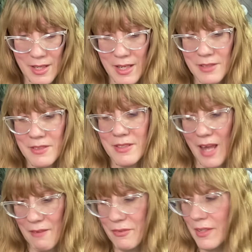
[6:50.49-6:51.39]
is
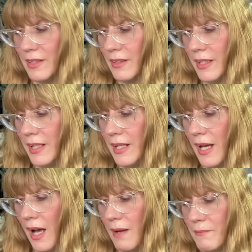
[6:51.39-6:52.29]
definitely
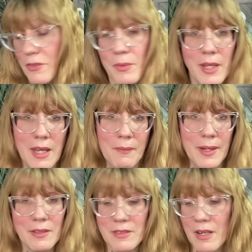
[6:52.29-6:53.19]
the Sweet Kiwi
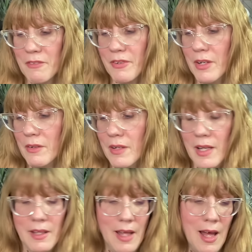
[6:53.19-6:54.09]
and Starfruit.
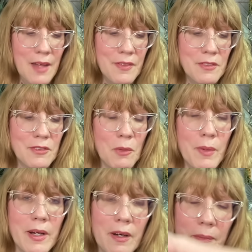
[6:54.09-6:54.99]
This is a
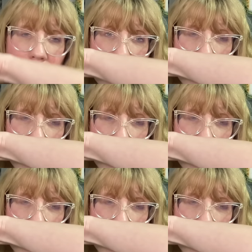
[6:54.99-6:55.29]
winner.